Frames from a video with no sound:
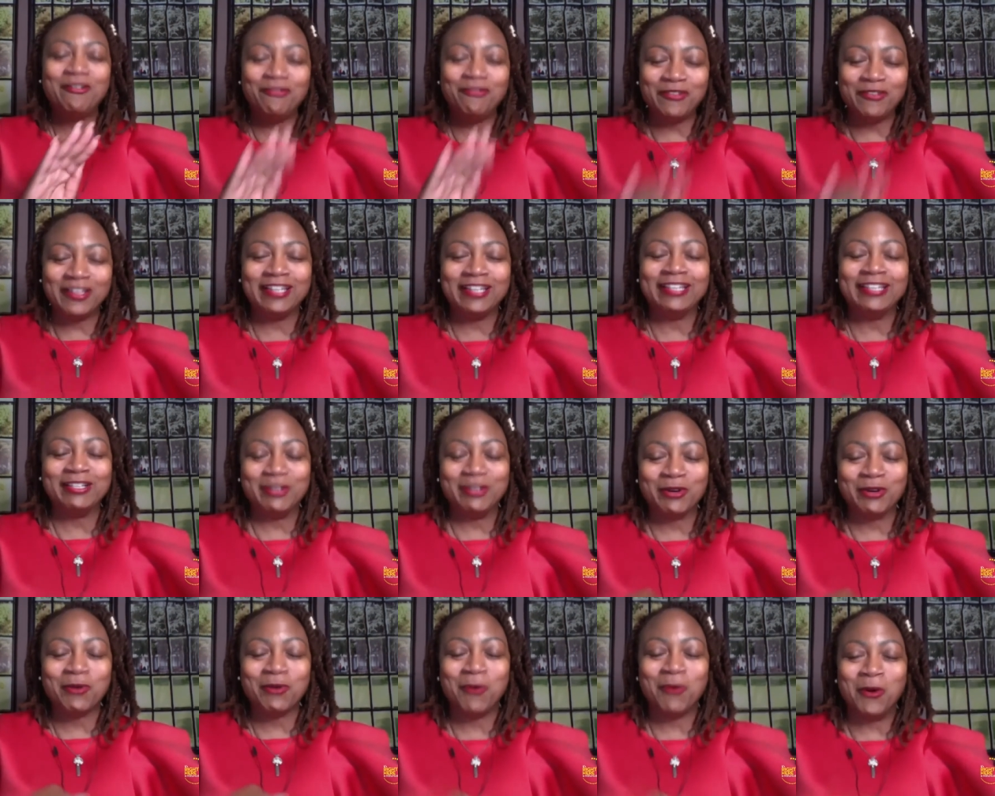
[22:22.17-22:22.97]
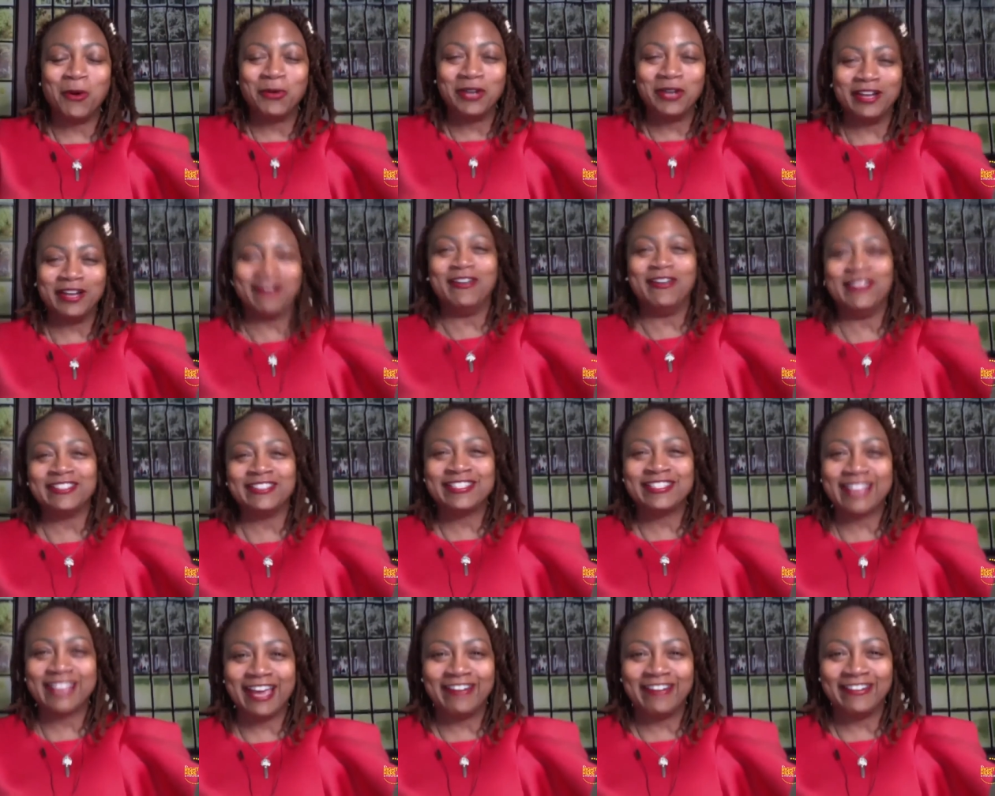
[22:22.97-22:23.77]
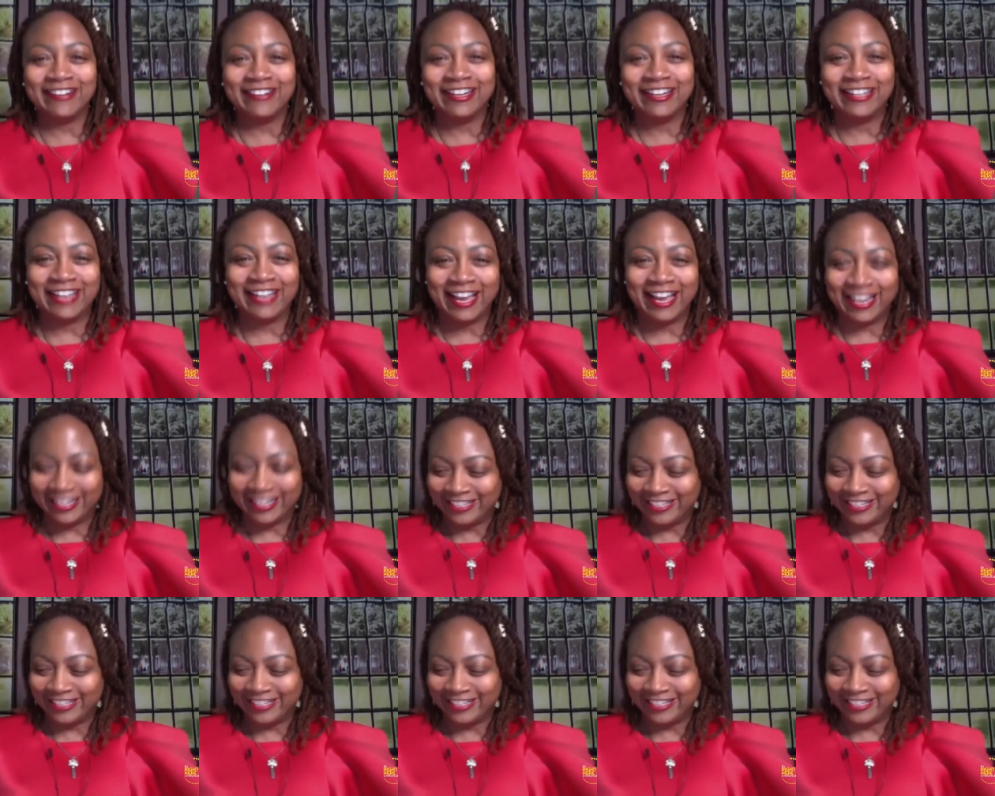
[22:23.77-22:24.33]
filling your quota on Saturday night.